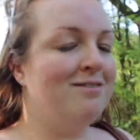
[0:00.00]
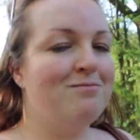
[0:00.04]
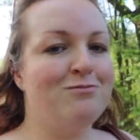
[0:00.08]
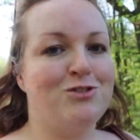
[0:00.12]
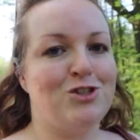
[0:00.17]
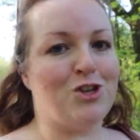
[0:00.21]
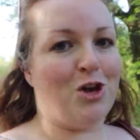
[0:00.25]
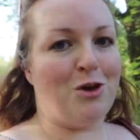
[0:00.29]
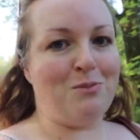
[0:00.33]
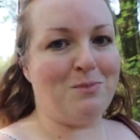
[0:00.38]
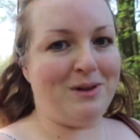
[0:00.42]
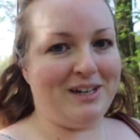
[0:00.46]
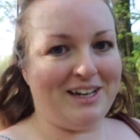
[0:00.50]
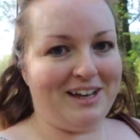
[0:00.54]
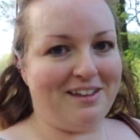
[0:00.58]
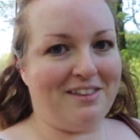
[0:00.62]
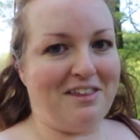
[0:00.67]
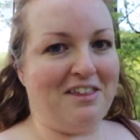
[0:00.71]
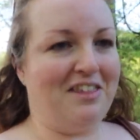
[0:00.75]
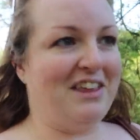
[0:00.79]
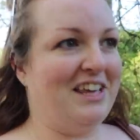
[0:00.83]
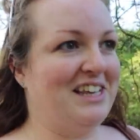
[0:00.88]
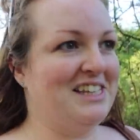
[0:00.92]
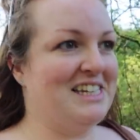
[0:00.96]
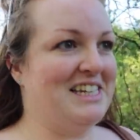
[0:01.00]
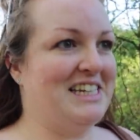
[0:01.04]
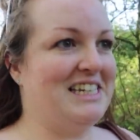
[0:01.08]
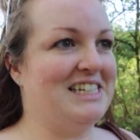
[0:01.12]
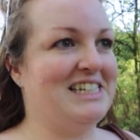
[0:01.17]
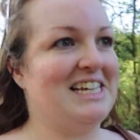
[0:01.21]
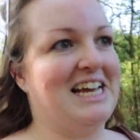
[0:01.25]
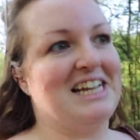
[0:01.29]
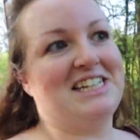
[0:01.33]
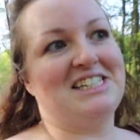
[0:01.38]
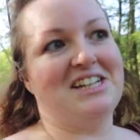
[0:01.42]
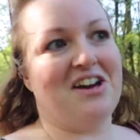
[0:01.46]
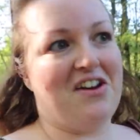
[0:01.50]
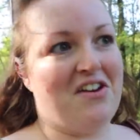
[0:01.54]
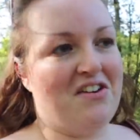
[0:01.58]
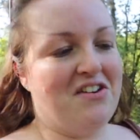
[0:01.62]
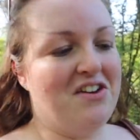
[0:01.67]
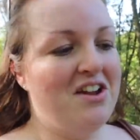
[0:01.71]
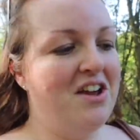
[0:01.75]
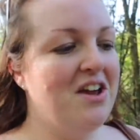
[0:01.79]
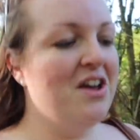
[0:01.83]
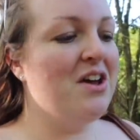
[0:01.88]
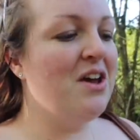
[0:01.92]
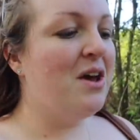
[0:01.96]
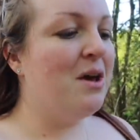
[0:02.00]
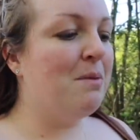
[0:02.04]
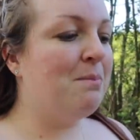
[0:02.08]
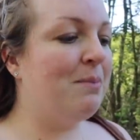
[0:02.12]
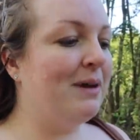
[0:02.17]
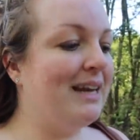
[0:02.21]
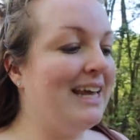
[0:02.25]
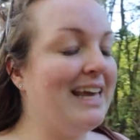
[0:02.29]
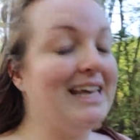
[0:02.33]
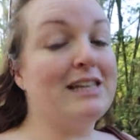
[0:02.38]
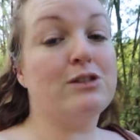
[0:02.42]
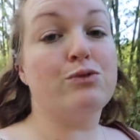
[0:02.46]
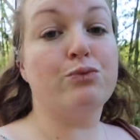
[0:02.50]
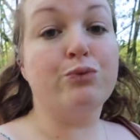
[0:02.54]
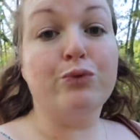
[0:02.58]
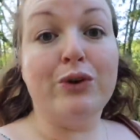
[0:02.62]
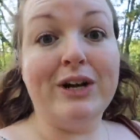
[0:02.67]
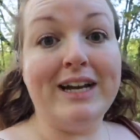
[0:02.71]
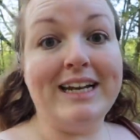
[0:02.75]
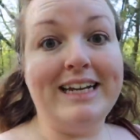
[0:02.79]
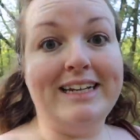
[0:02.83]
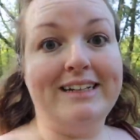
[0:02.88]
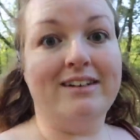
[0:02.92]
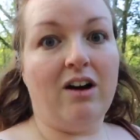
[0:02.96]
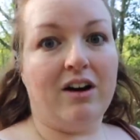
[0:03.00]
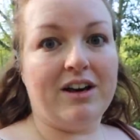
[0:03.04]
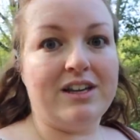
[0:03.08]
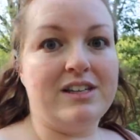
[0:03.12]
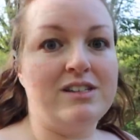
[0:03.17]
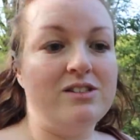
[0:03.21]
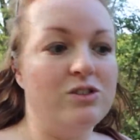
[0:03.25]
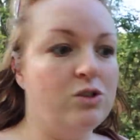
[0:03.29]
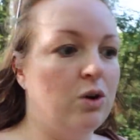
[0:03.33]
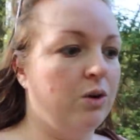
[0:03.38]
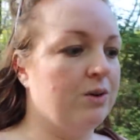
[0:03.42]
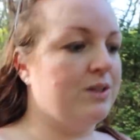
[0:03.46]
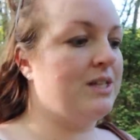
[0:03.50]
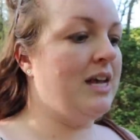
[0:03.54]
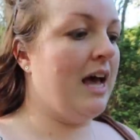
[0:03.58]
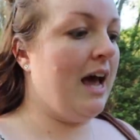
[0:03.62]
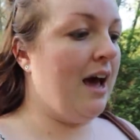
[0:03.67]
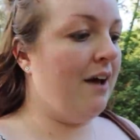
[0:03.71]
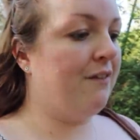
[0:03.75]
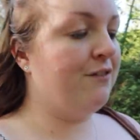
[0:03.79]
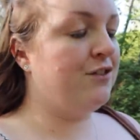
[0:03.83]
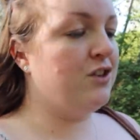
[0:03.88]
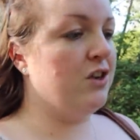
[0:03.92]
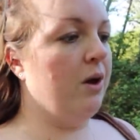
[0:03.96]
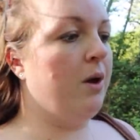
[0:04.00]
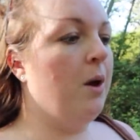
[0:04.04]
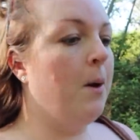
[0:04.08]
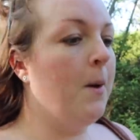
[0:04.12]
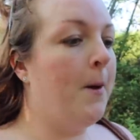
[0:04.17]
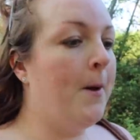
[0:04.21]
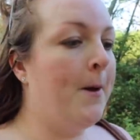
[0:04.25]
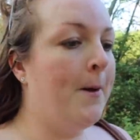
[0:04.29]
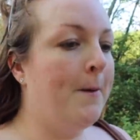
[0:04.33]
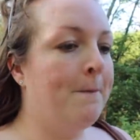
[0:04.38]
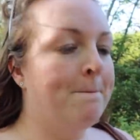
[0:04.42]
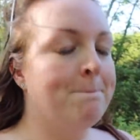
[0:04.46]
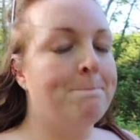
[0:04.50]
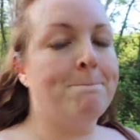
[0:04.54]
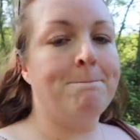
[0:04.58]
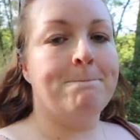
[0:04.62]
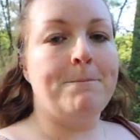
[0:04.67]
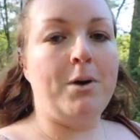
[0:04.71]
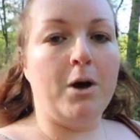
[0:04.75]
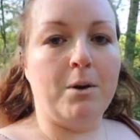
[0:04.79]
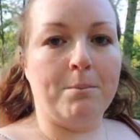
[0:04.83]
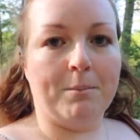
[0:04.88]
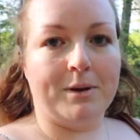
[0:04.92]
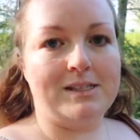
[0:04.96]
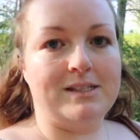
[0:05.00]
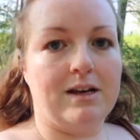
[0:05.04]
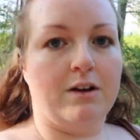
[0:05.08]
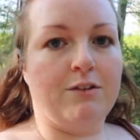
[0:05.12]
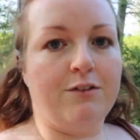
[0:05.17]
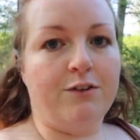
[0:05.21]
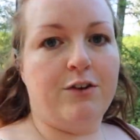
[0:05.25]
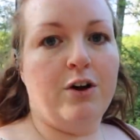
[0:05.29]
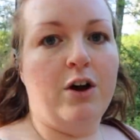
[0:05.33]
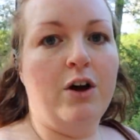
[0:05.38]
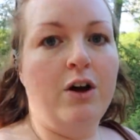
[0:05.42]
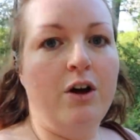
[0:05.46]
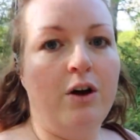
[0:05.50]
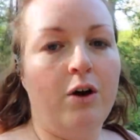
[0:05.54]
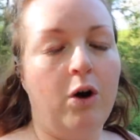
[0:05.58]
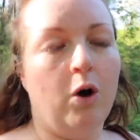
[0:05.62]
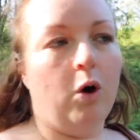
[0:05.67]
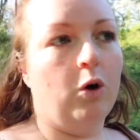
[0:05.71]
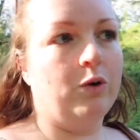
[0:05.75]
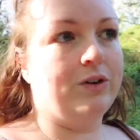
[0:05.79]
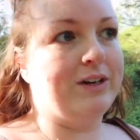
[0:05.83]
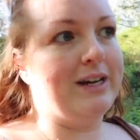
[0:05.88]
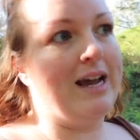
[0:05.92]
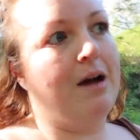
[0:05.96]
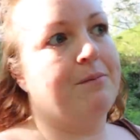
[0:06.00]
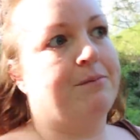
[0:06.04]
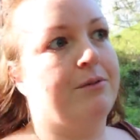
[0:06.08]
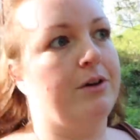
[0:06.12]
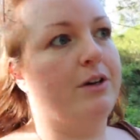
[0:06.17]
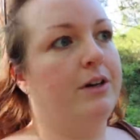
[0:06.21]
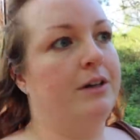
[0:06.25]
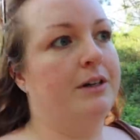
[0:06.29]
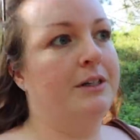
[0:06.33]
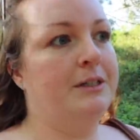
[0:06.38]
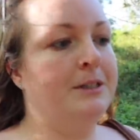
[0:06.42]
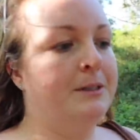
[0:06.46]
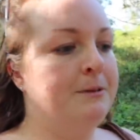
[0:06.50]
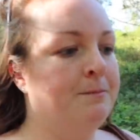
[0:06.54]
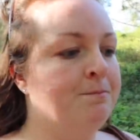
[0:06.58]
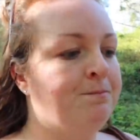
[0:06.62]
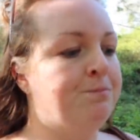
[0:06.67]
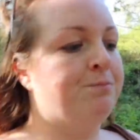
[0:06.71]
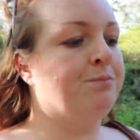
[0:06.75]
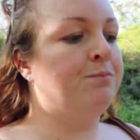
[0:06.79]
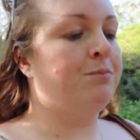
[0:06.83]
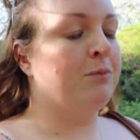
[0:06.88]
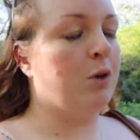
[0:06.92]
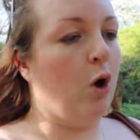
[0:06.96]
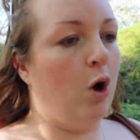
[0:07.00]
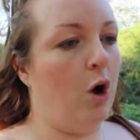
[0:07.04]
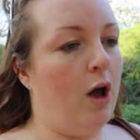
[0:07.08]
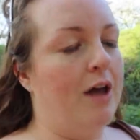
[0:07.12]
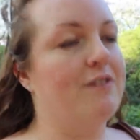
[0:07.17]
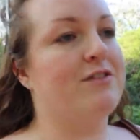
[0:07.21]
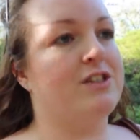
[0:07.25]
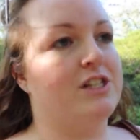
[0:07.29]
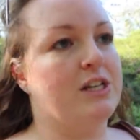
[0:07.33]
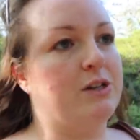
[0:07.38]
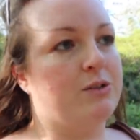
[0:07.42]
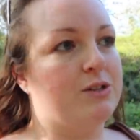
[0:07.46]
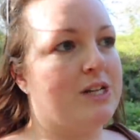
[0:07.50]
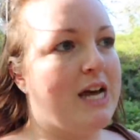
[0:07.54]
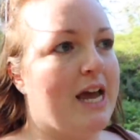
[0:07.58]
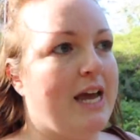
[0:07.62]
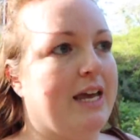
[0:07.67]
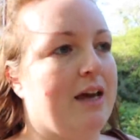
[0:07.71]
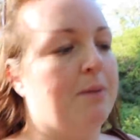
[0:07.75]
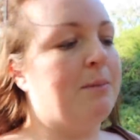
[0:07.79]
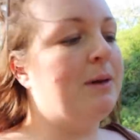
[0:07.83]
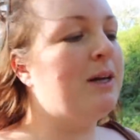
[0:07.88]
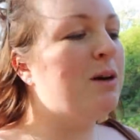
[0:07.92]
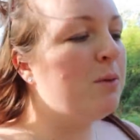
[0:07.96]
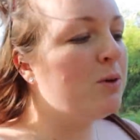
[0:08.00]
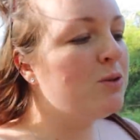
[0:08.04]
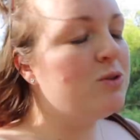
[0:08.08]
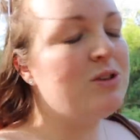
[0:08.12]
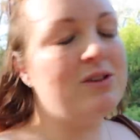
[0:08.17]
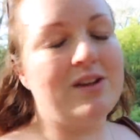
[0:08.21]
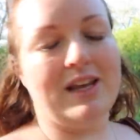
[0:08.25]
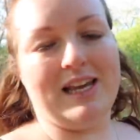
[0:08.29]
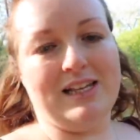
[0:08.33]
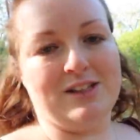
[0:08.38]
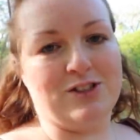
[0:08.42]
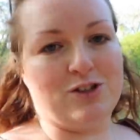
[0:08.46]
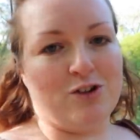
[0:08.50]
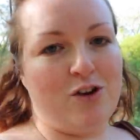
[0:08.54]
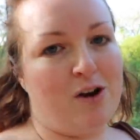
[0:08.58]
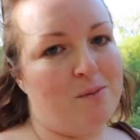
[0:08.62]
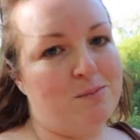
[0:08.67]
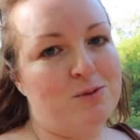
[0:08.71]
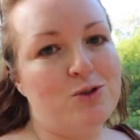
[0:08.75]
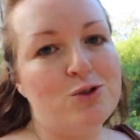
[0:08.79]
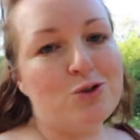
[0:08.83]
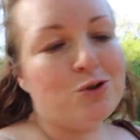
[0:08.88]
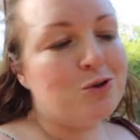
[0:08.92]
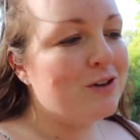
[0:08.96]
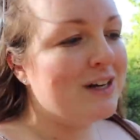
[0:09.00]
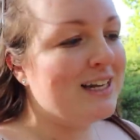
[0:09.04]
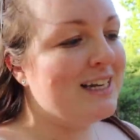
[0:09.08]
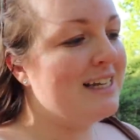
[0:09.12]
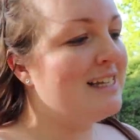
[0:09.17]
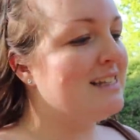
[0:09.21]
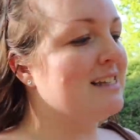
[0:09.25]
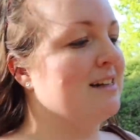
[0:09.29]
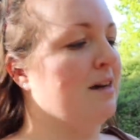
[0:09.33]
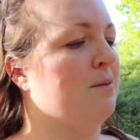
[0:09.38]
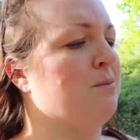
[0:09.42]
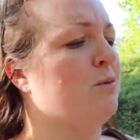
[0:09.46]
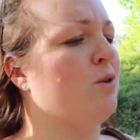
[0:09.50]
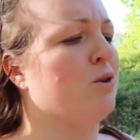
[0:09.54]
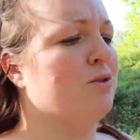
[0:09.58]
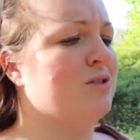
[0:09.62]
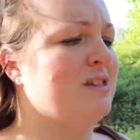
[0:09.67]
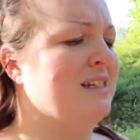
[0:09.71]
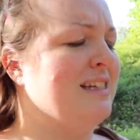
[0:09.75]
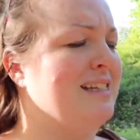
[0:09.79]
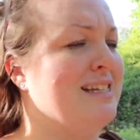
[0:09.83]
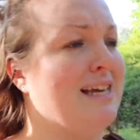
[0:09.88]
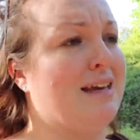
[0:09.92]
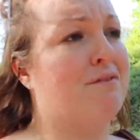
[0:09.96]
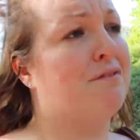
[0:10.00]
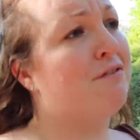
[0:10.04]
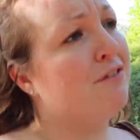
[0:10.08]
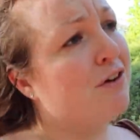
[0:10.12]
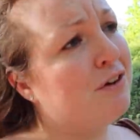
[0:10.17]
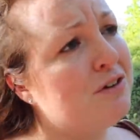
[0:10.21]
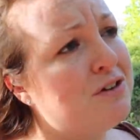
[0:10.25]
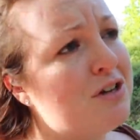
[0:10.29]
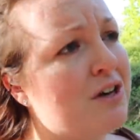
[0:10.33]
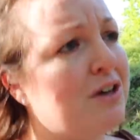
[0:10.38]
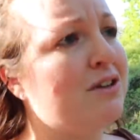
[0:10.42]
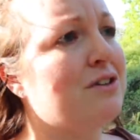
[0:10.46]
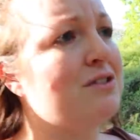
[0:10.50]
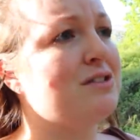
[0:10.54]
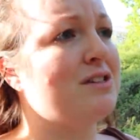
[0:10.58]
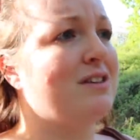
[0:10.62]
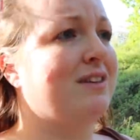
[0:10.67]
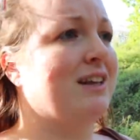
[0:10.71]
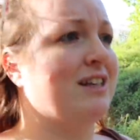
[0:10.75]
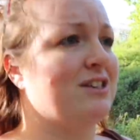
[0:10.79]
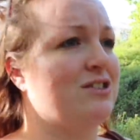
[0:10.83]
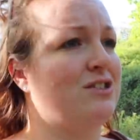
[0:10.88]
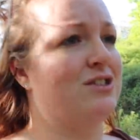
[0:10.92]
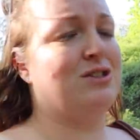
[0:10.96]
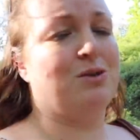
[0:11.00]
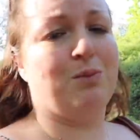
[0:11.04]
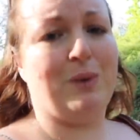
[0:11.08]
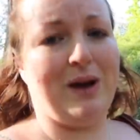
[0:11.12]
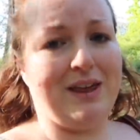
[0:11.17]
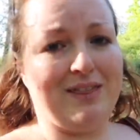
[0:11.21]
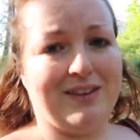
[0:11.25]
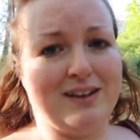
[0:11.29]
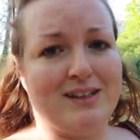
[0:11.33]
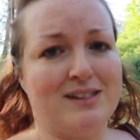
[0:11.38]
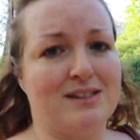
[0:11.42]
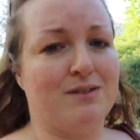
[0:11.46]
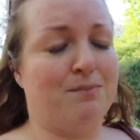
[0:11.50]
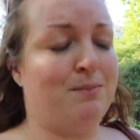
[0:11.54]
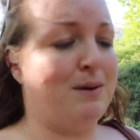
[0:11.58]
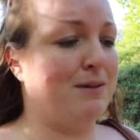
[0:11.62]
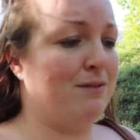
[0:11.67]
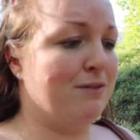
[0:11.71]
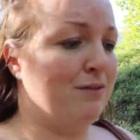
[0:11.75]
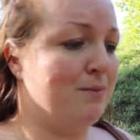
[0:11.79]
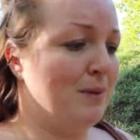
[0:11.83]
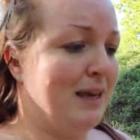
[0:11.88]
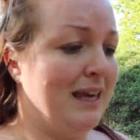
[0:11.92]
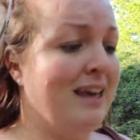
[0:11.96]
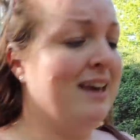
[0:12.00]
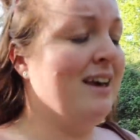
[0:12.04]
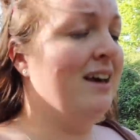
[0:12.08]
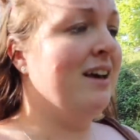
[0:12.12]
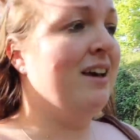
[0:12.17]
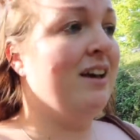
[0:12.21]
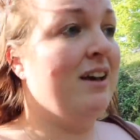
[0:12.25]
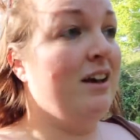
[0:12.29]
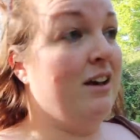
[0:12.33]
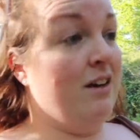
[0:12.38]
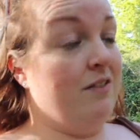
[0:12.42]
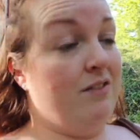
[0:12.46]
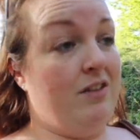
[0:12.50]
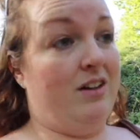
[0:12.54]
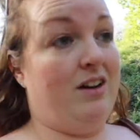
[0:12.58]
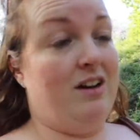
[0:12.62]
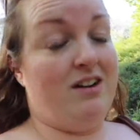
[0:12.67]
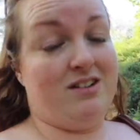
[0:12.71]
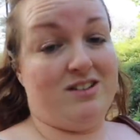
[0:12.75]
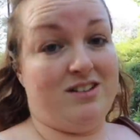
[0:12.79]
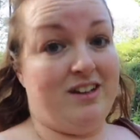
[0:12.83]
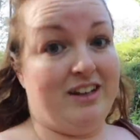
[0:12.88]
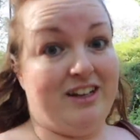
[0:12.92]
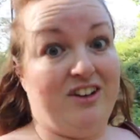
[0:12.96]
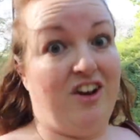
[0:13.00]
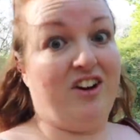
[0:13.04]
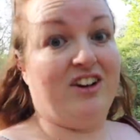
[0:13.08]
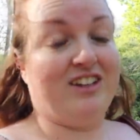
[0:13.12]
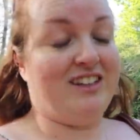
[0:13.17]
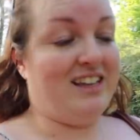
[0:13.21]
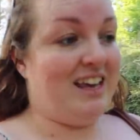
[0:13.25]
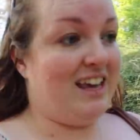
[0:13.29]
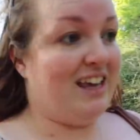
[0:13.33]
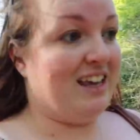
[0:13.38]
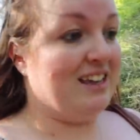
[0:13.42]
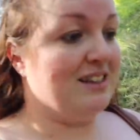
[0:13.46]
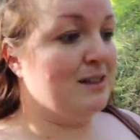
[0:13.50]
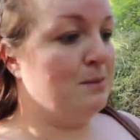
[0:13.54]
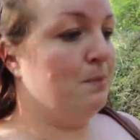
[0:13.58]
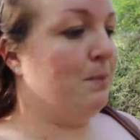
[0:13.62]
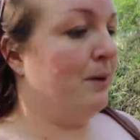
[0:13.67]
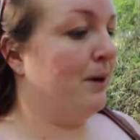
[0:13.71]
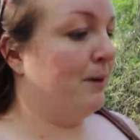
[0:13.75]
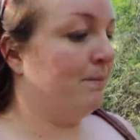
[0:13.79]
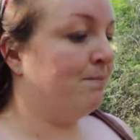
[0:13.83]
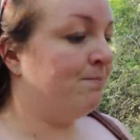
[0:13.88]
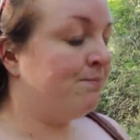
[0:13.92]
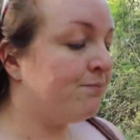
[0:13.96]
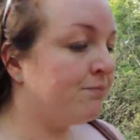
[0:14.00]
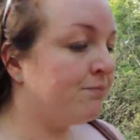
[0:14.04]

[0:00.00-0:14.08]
so many other things that need to get done, but it is really nice not to have to put myself on camera every single day. I mean, I'm on Instagram stories and I'm constantly taking photos, and that's just the way things have been for me for the last like 9 years, but